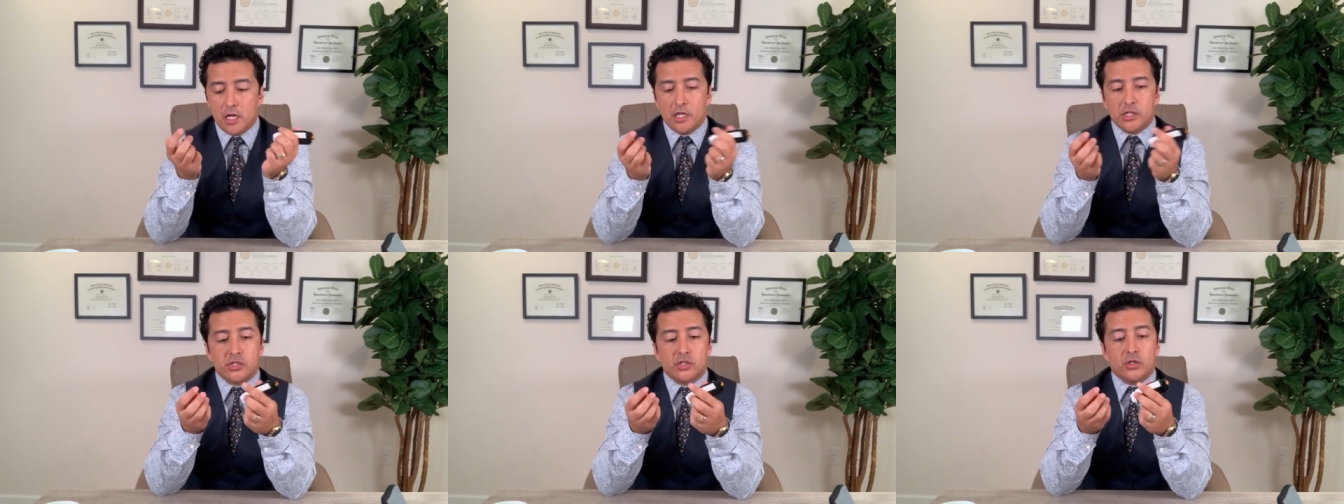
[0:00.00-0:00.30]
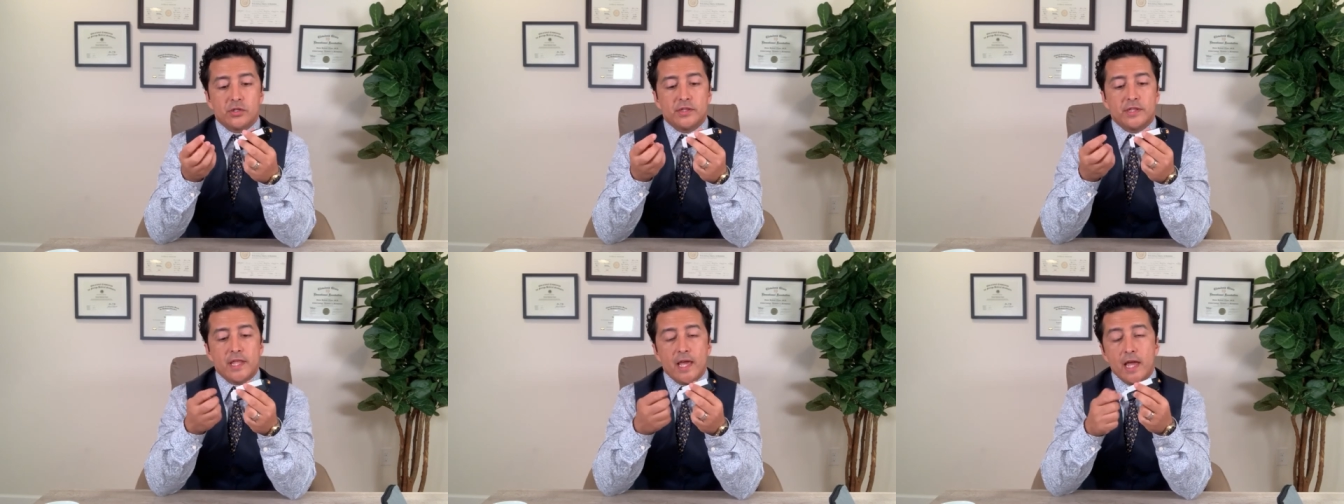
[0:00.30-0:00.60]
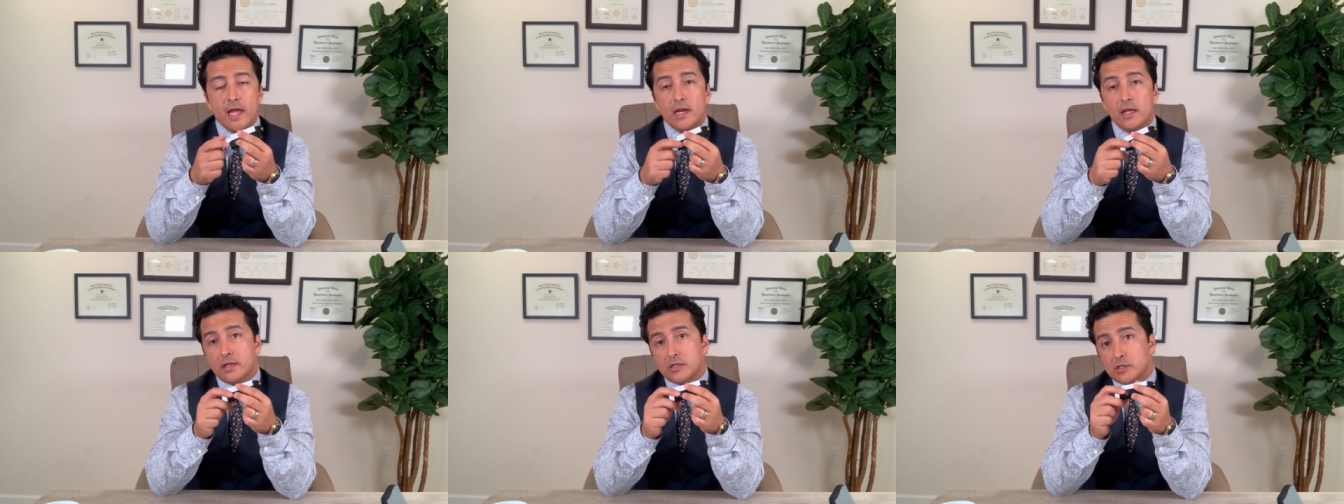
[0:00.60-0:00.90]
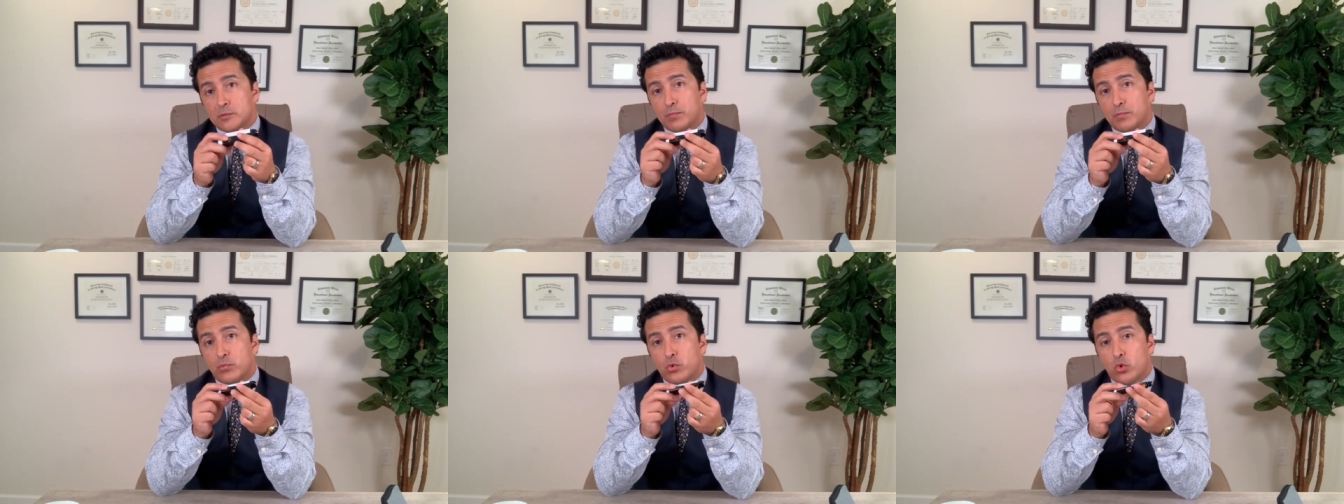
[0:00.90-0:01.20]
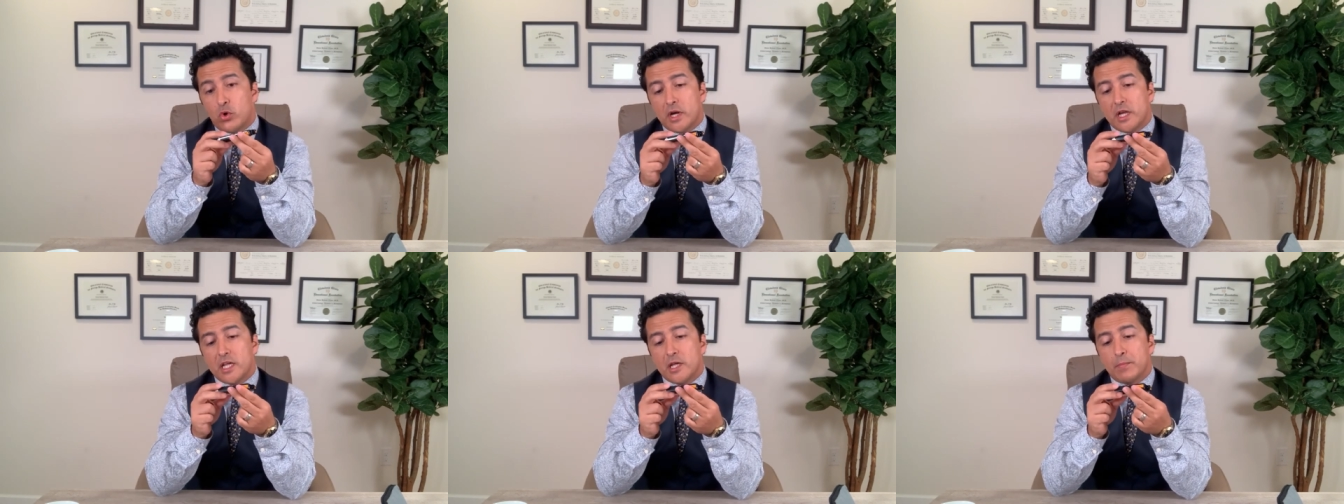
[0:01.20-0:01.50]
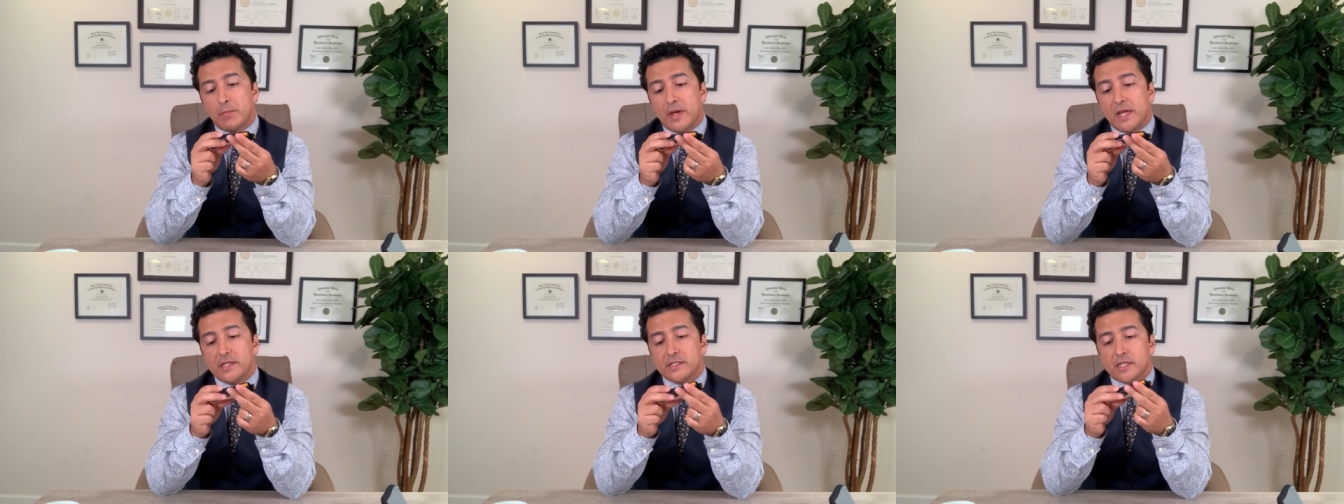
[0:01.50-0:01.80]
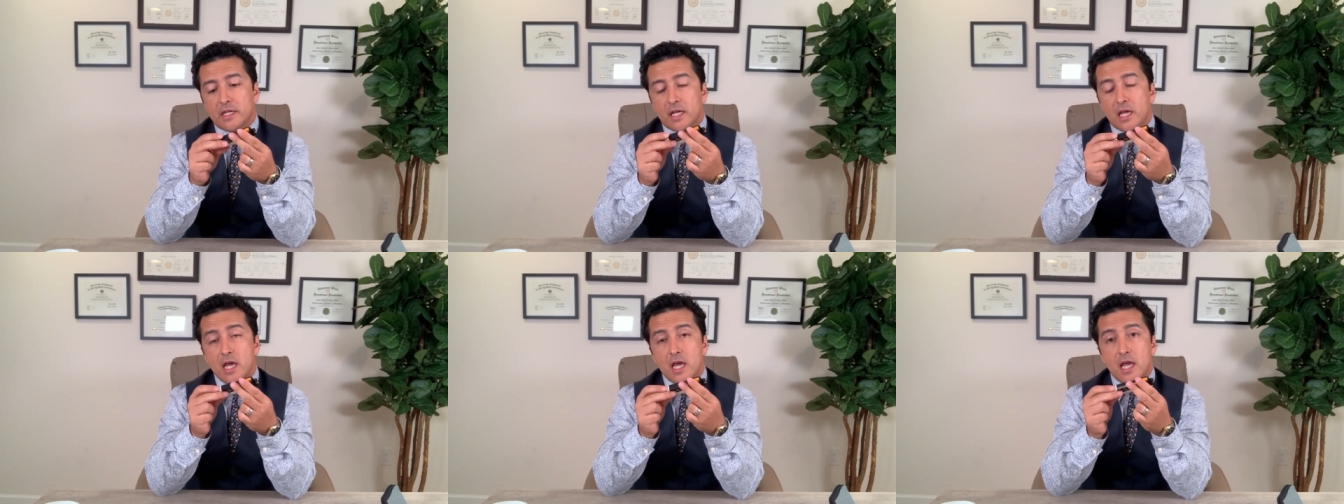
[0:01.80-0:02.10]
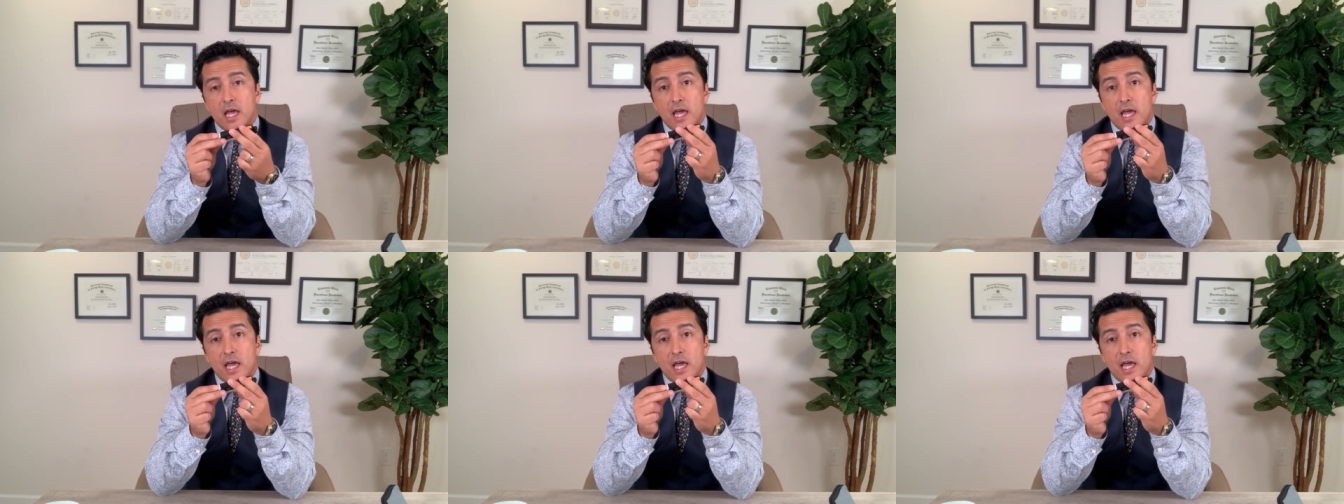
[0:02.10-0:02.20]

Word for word: So that is pretty amazing.